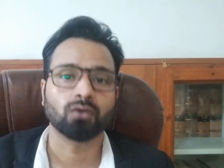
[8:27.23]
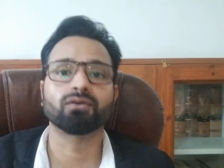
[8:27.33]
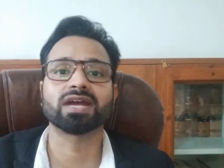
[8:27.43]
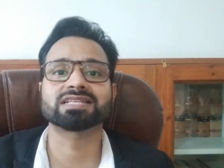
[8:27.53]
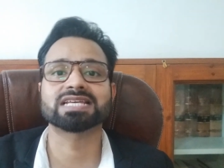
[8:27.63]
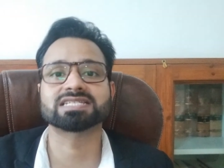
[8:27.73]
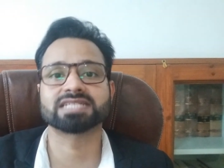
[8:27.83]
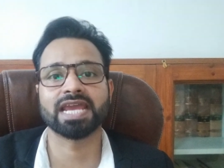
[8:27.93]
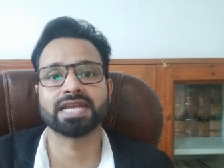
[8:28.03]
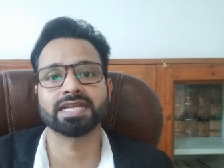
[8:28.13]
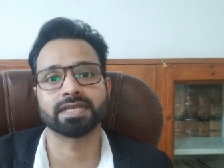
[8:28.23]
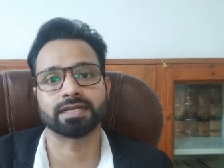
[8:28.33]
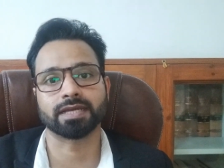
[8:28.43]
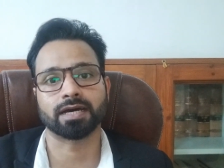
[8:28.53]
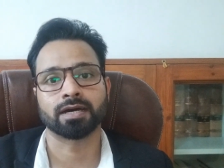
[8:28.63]
where they stayed in
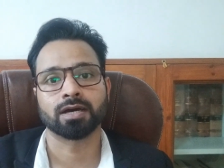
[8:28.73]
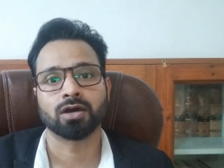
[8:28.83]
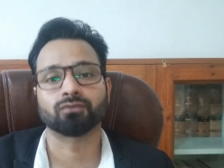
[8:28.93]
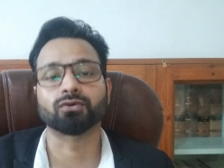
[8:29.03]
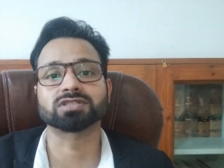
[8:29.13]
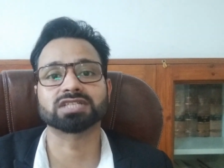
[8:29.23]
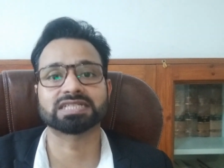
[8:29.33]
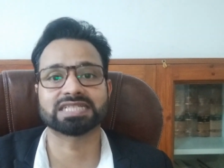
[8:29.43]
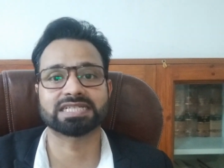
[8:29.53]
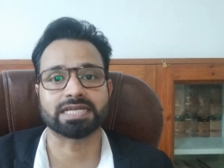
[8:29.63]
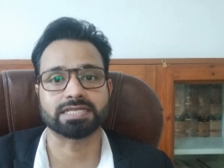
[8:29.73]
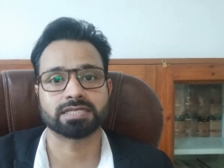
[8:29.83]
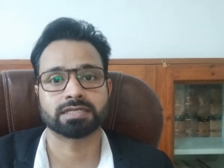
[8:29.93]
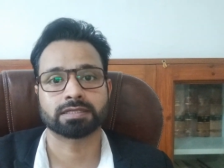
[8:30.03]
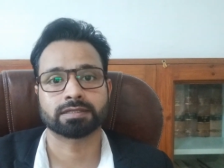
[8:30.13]
India for 30
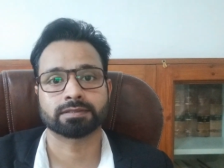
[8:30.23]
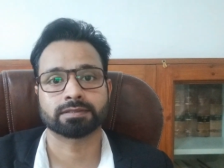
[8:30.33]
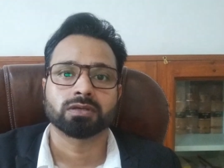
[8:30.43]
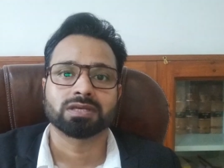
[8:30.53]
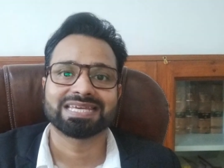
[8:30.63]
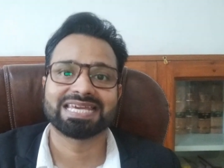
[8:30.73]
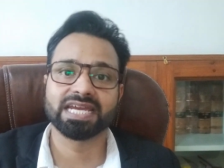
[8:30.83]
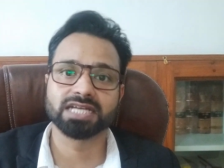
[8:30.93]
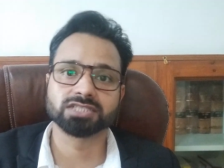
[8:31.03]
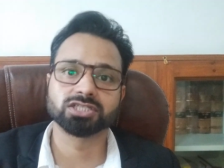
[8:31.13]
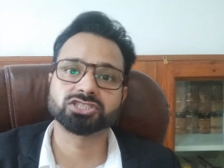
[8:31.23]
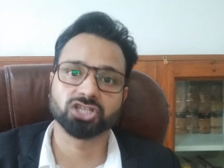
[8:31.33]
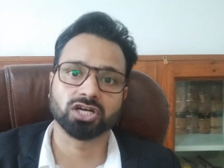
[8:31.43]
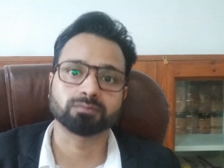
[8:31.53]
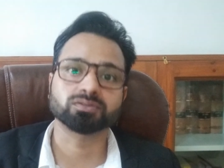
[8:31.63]
days. Here the
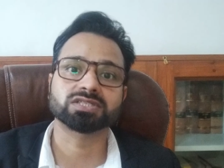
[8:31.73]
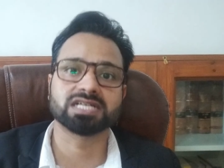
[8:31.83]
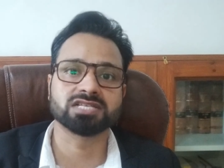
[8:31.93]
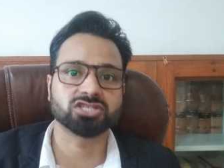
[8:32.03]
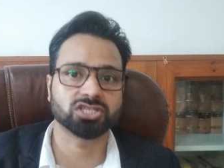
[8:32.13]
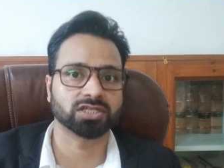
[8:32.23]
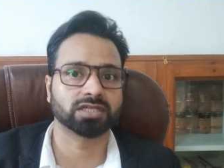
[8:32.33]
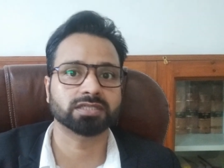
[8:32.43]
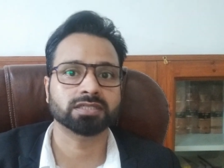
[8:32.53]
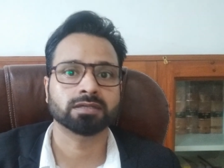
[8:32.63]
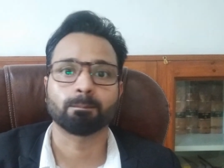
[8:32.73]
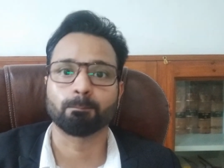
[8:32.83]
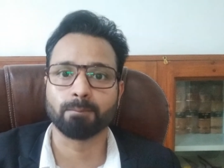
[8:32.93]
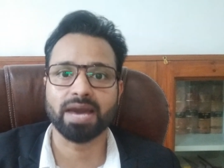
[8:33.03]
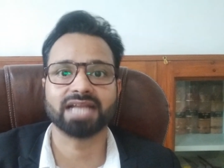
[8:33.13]
term concerned
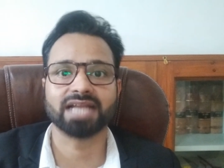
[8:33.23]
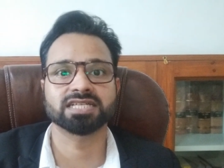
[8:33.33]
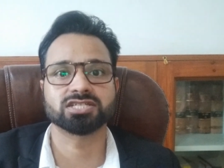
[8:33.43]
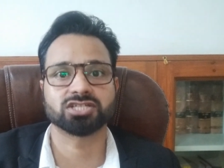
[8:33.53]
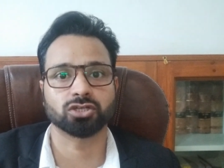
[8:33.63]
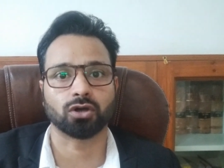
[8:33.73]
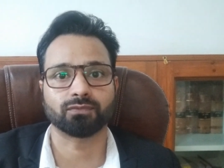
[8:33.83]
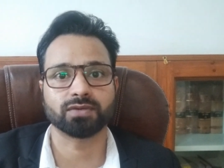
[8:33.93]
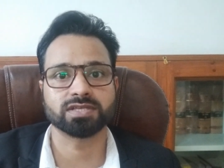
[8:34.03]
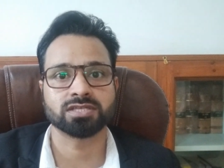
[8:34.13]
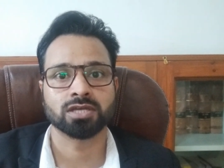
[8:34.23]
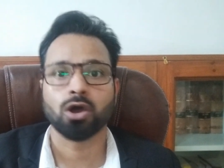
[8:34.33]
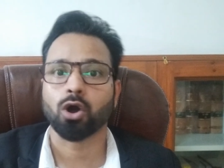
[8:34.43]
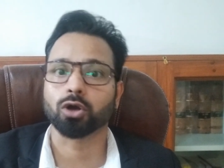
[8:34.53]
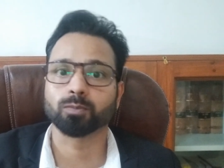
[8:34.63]
marriage registry office
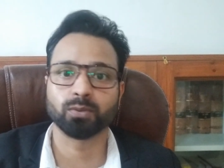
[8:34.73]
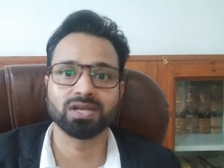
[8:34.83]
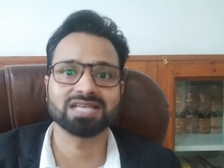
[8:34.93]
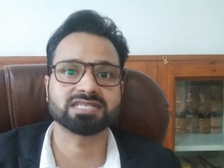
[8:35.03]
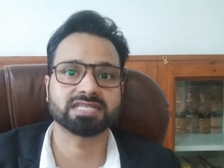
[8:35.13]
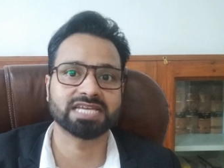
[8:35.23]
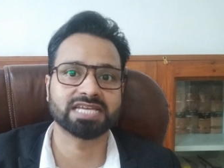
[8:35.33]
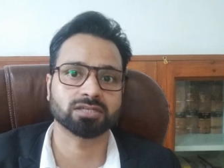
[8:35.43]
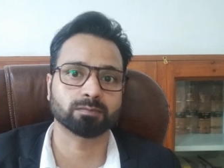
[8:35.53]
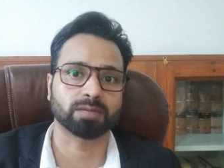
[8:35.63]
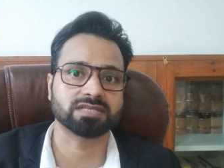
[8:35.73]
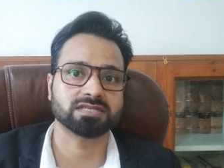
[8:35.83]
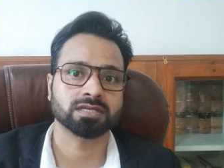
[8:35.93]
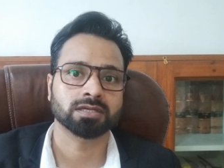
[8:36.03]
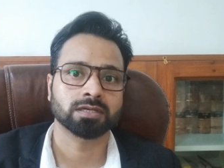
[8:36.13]
or police station
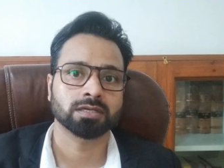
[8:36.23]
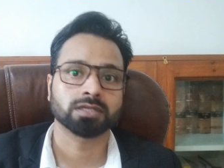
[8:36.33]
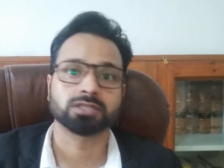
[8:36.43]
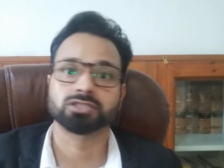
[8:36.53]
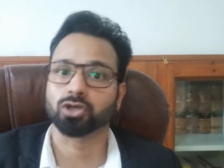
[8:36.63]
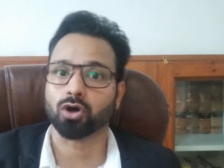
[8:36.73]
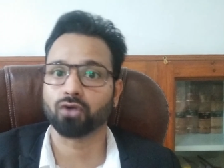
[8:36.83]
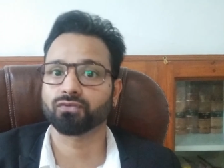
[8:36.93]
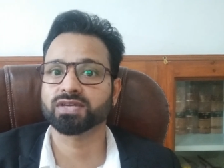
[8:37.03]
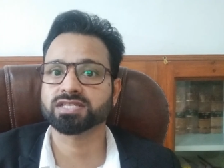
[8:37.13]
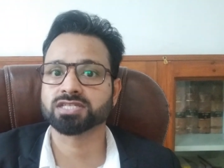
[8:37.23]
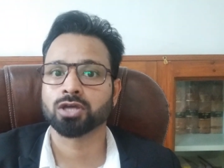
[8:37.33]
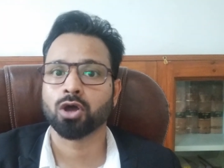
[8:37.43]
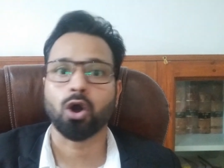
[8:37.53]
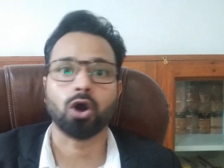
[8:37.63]
means the
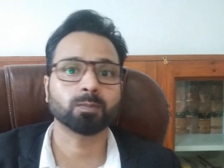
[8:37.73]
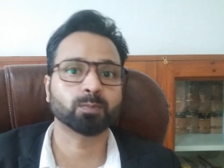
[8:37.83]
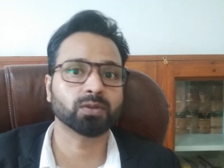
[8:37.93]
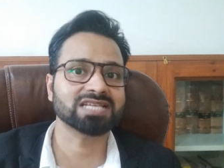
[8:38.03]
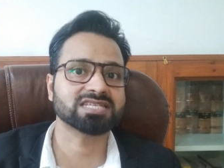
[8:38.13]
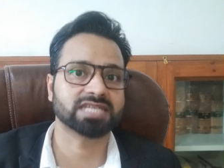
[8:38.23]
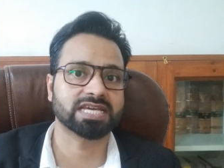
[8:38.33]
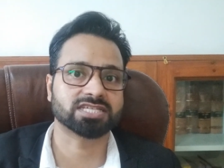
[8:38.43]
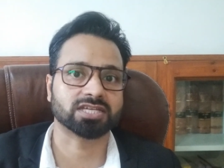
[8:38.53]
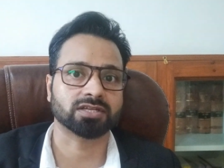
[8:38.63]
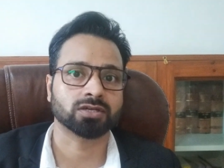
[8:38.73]
office or police station